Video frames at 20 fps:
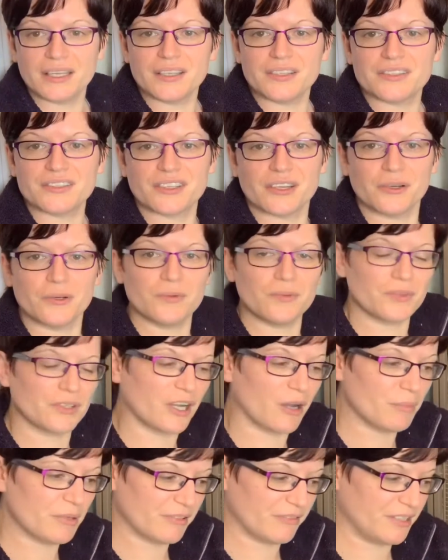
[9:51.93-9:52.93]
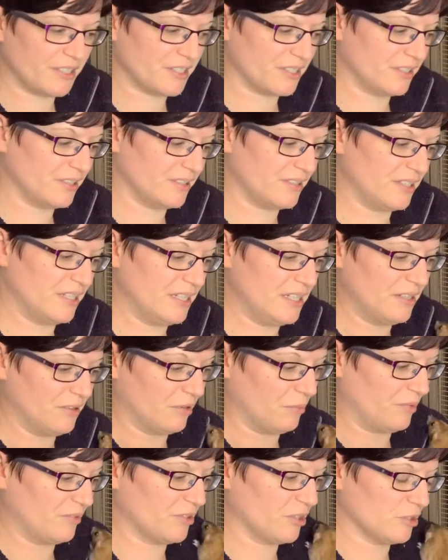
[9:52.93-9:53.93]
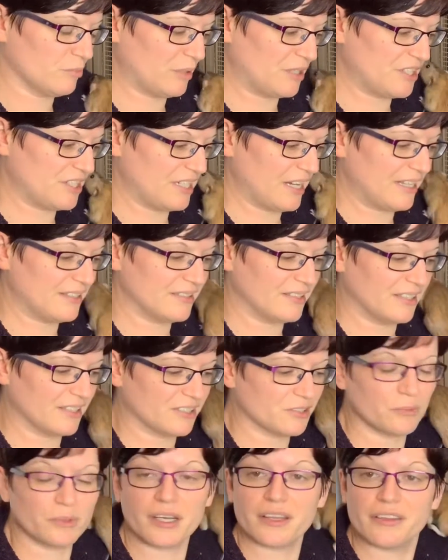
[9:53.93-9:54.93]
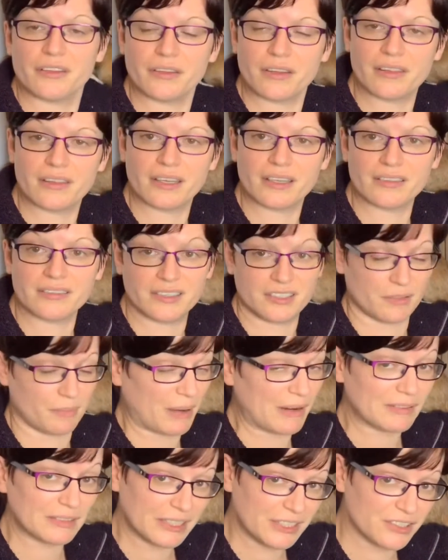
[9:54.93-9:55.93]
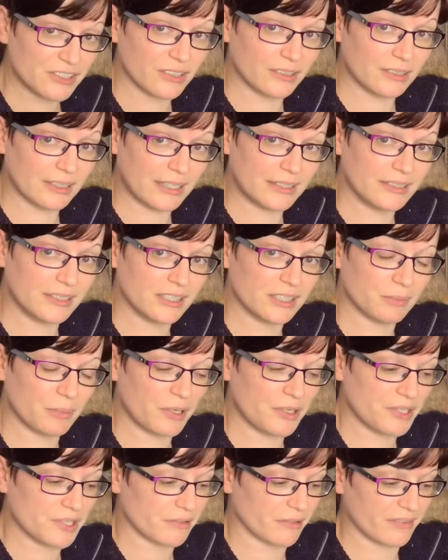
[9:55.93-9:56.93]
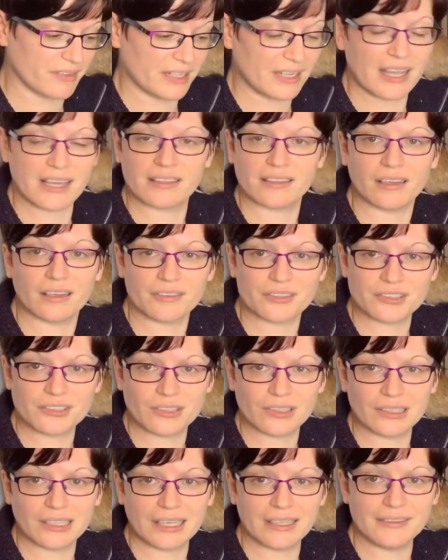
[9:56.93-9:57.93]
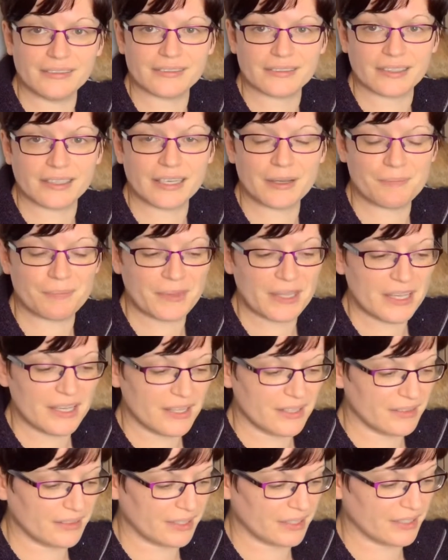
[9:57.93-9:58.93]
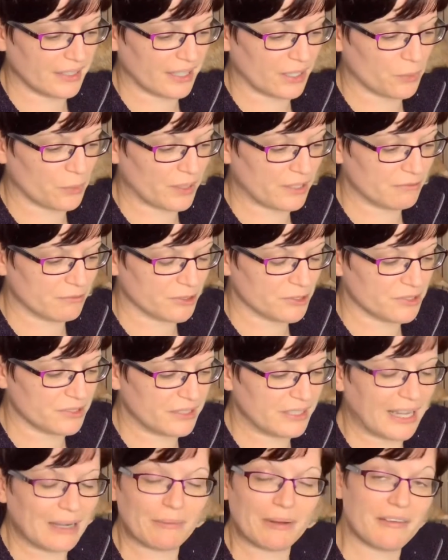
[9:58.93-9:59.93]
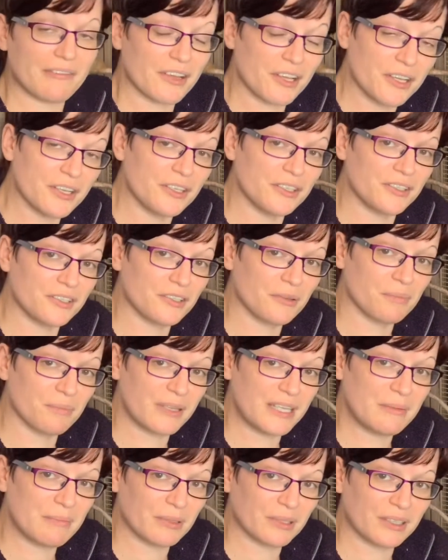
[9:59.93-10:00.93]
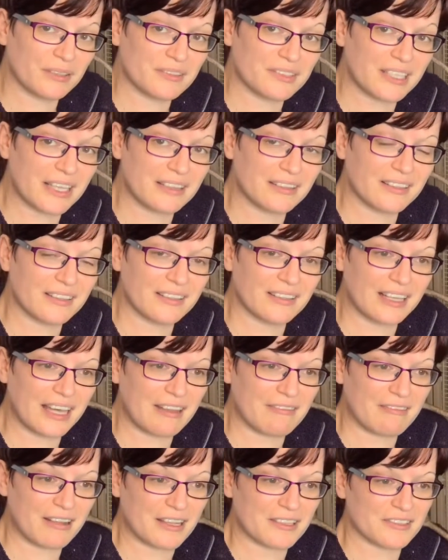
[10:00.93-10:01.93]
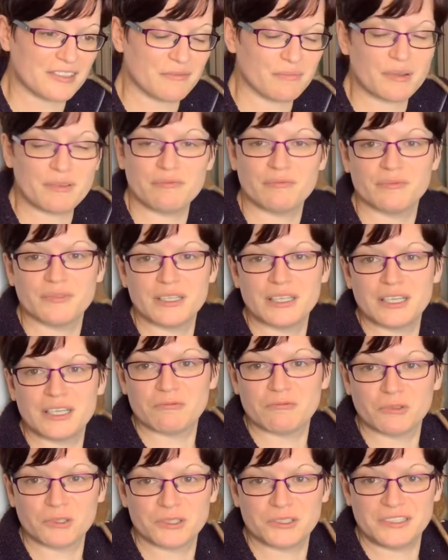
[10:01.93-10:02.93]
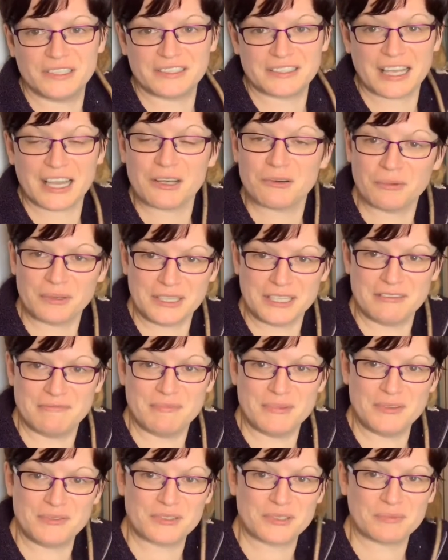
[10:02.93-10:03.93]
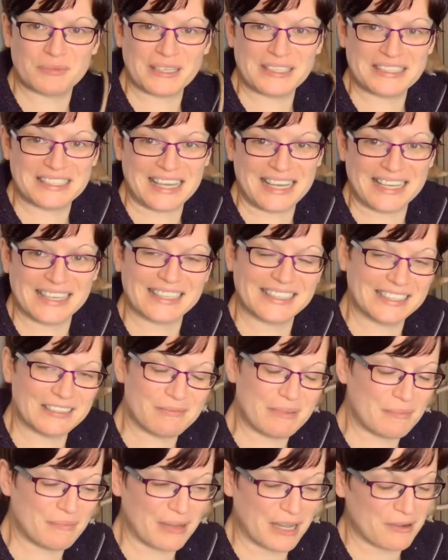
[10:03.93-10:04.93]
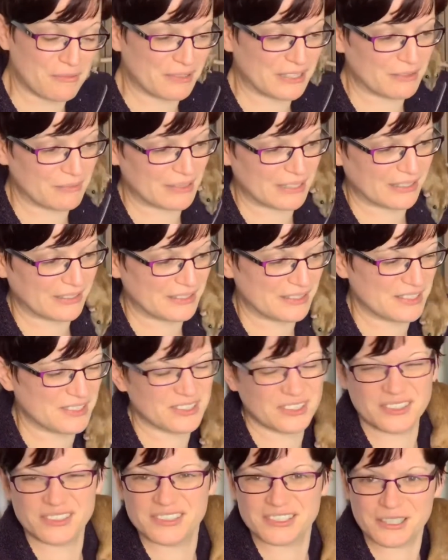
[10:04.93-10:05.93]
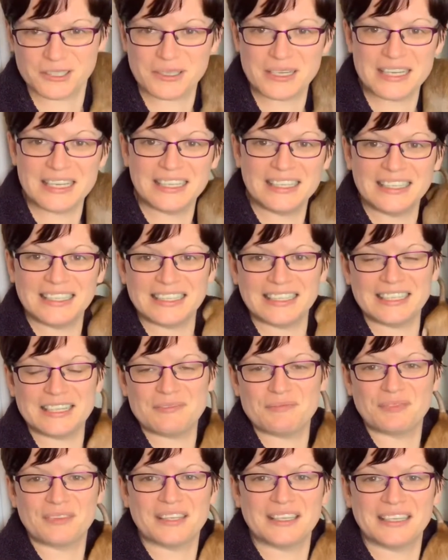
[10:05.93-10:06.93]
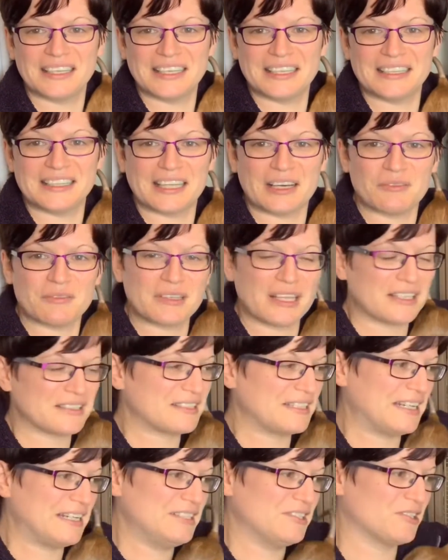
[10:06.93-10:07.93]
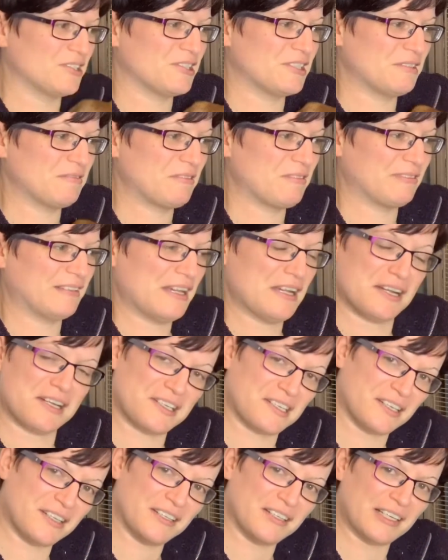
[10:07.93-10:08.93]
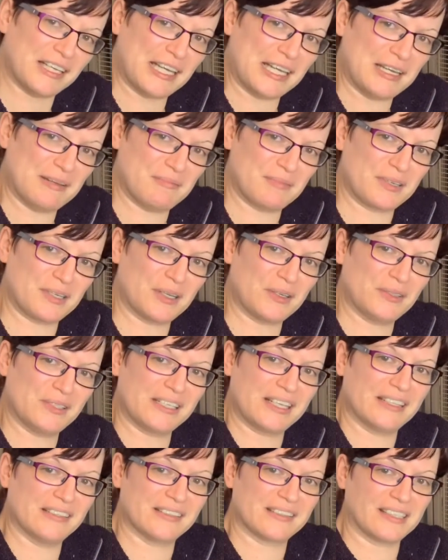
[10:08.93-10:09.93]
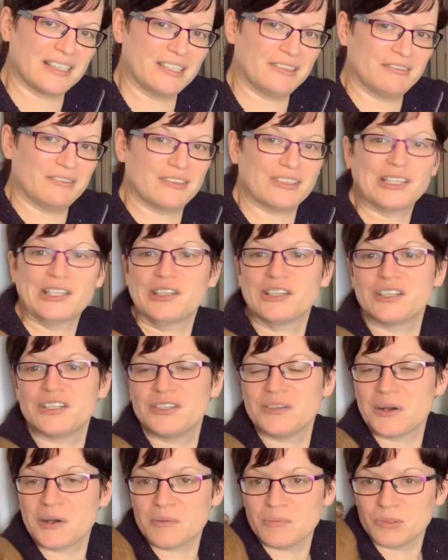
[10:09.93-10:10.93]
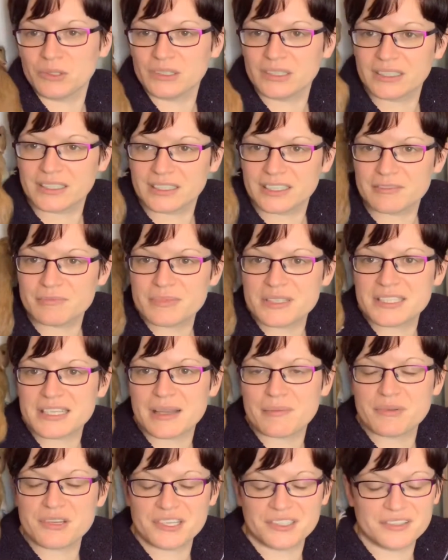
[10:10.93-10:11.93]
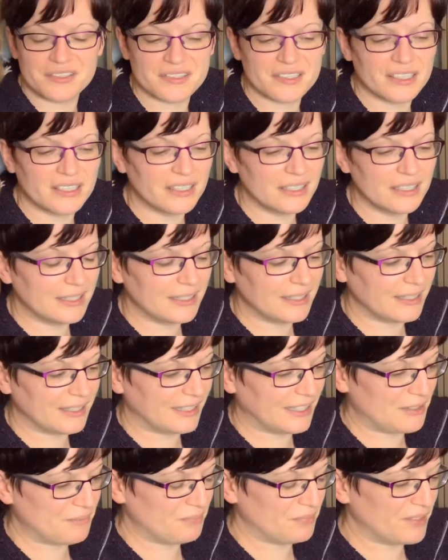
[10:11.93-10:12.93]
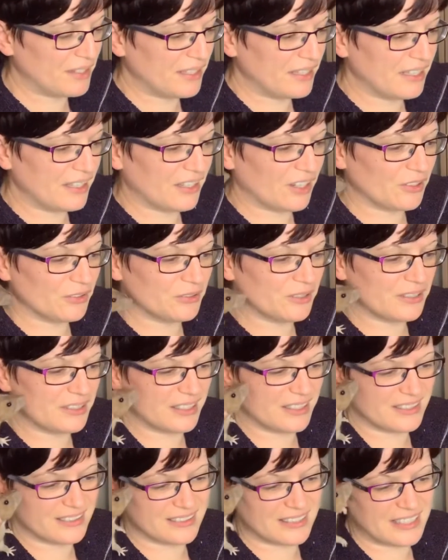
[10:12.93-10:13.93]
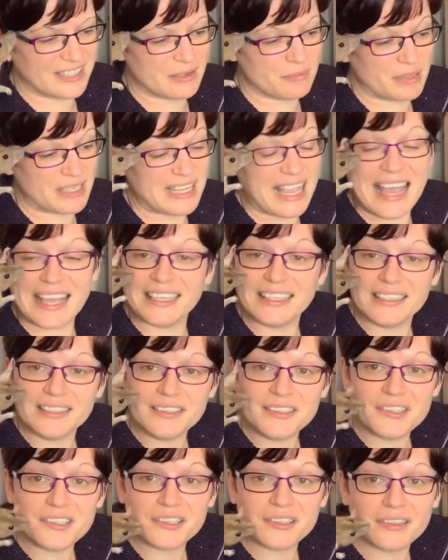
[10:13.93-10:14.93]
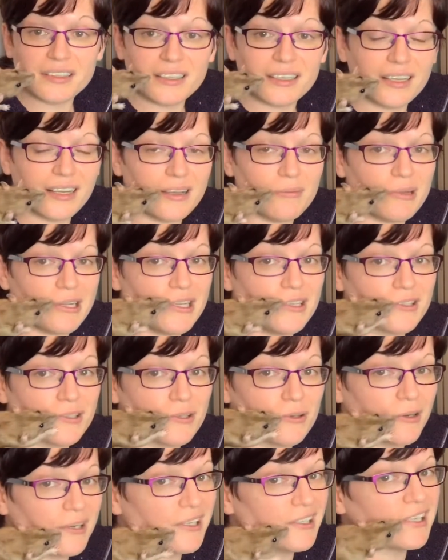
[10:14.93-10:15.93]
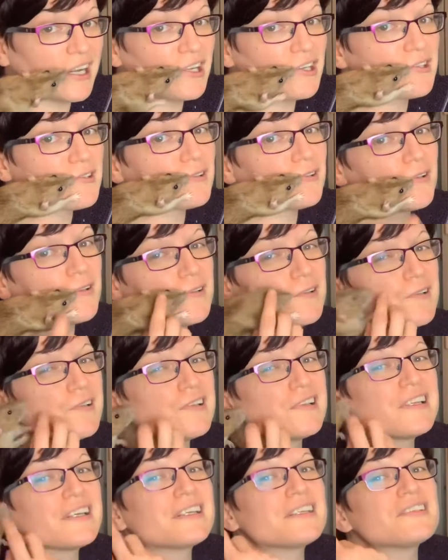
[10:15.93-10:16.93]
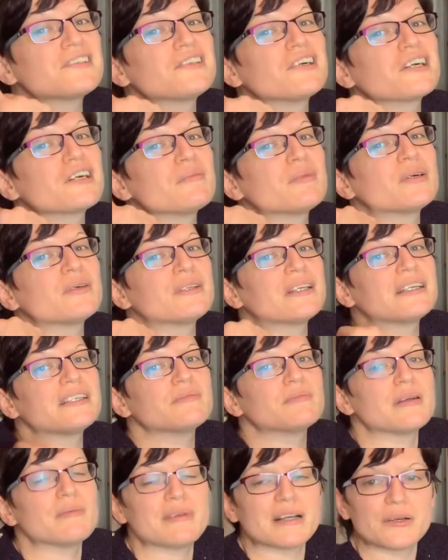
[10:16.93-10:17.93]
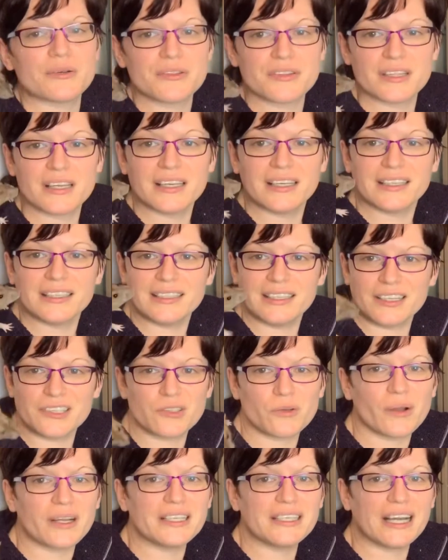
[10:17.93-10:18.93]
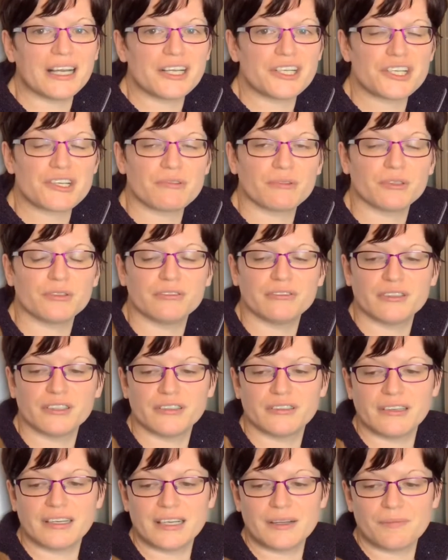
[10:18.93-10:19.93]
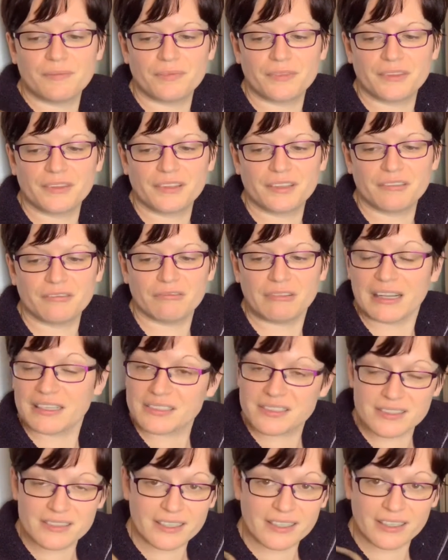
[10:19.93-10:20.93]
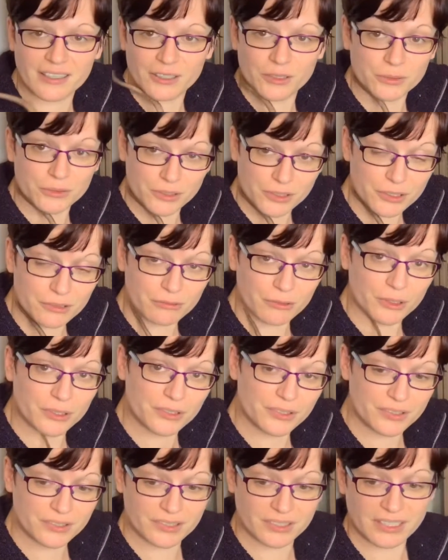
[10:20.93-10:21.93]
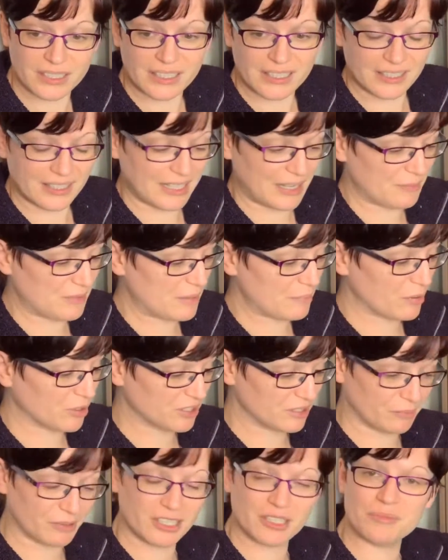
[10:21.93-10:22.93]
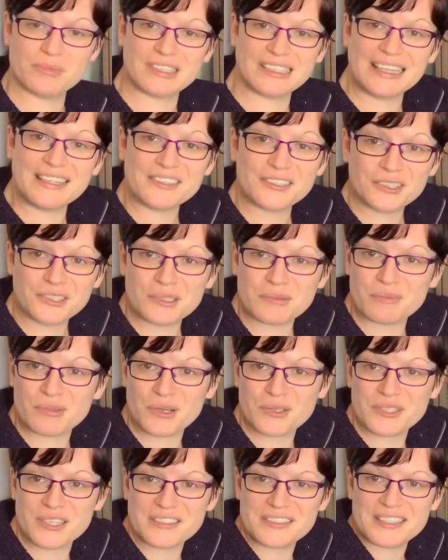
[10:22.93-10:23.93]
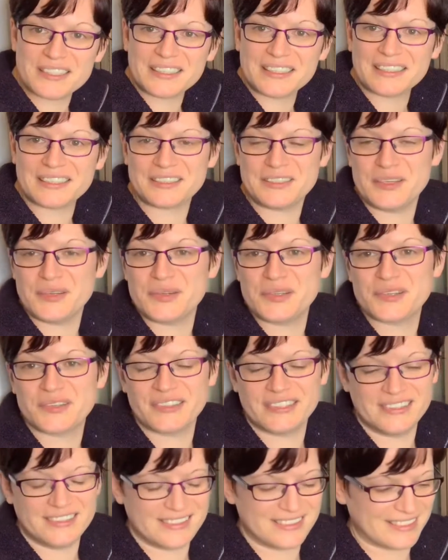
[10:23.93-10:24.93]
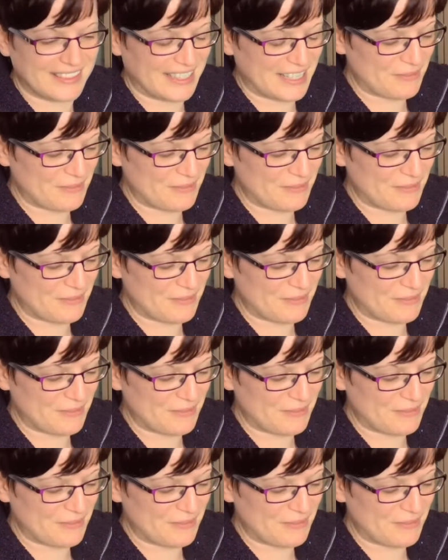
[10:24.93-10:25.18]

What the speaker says: So copper deficiency, and we've talked about genetics. One of the other things is apparently sunlight exposure. If they get a lot of sunlight, they can get quite rusty. However, I've heard some people have said that their rats have been rusty as hell when they've moved somewhere dark, and they've been better when they've been out in the sun. So that's an interesting reflection that goes against kind of the normal kind of perceptions. Other things that it can be age. It is quite natural. Like the chocobo, that is my mouth. Yeah, it's quite natural for rats as they get older to rust, and their body becomes less good at processing nutrients.